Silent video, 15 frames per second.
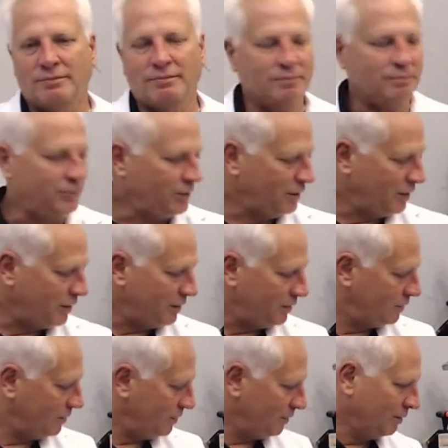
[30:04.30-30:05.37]

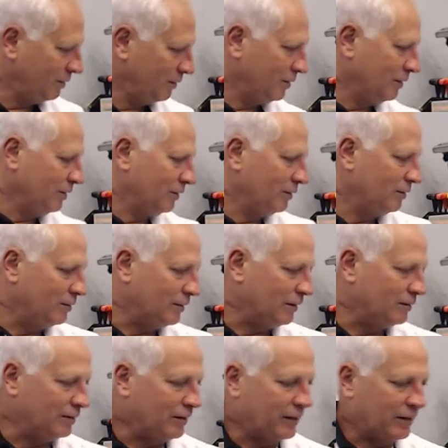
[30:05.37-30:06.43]
because
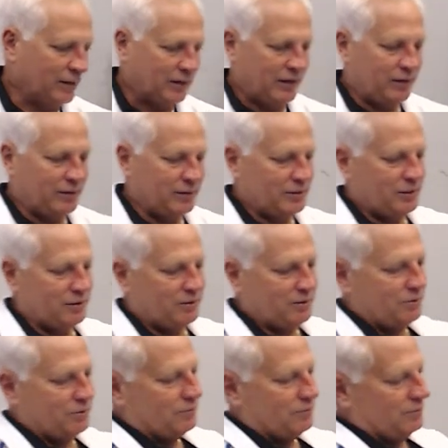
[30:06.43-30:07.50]
I can guarantee
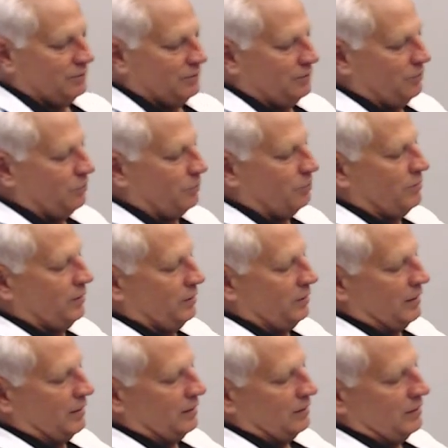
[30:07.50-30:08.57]
you, you will be
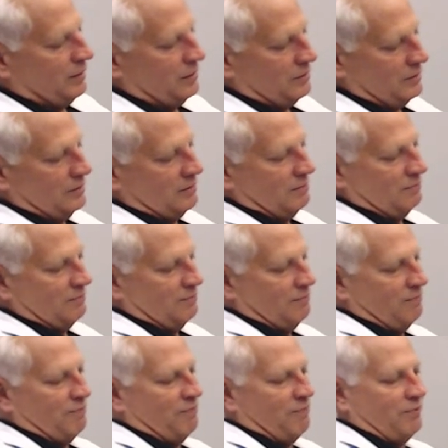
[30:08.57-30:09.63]
at least
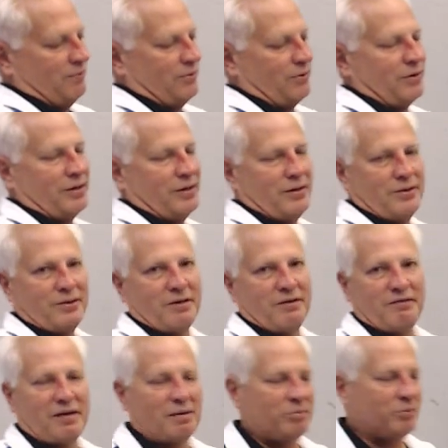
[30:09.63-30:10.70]

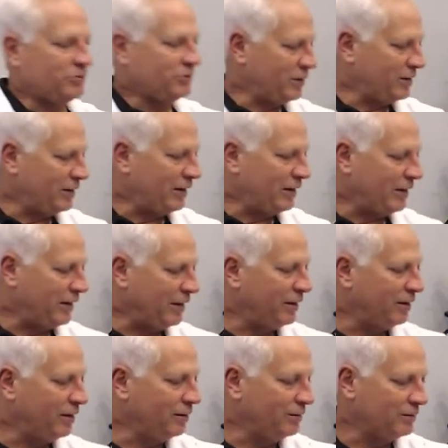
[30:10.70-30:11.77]
35%
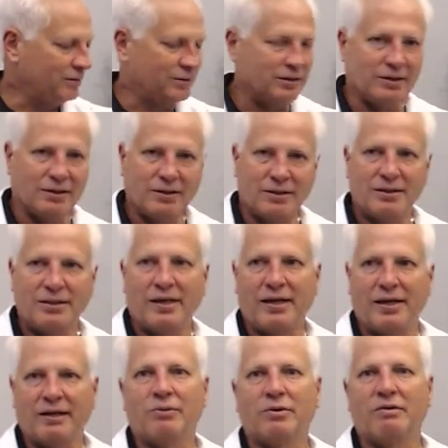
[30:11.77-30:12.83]
air still in the
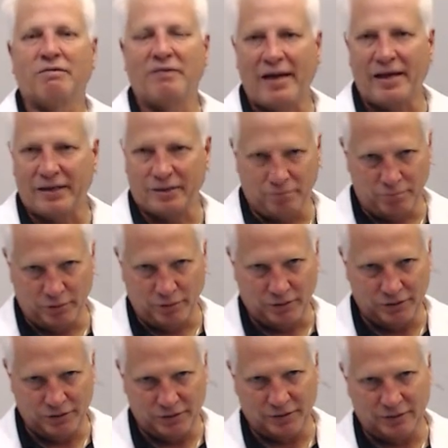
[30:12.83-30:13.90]
tank with vacuum
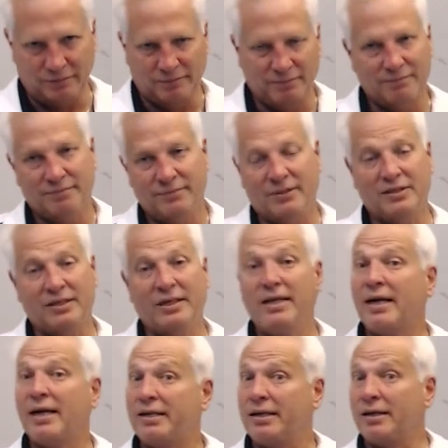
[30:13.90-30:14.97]
purging. It's a neat
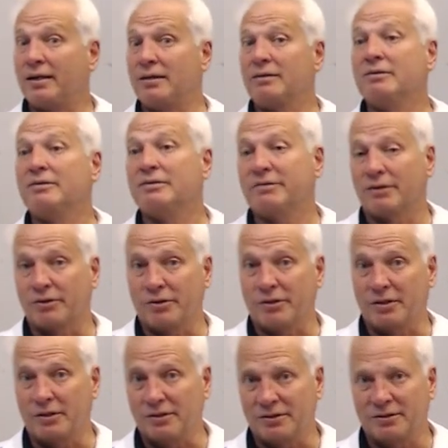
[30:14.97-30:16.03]
idea for
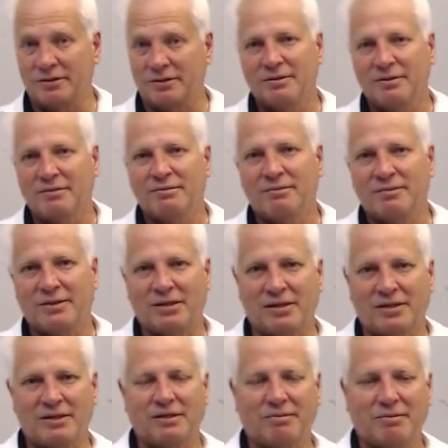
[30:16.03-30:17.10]
grills,
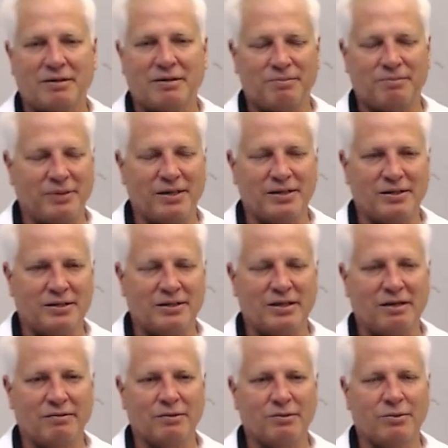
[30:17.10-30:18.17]
because some places
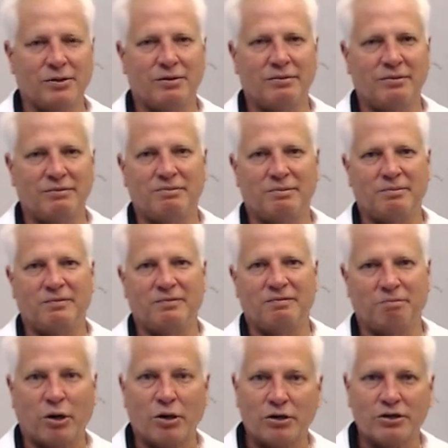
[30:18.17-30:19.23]
never would
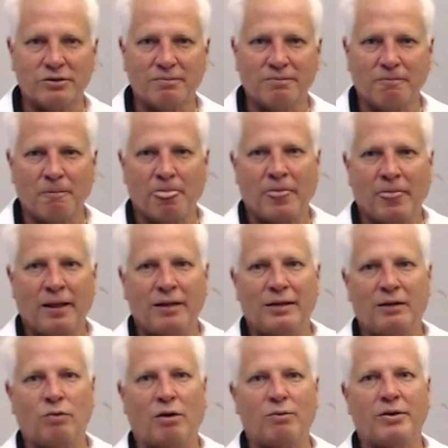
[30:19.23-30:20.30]
purge them.
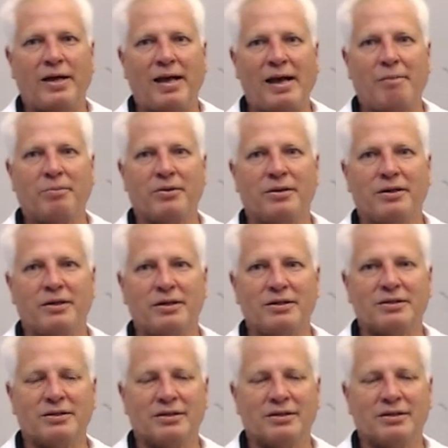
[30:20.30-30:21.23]
And what would happen is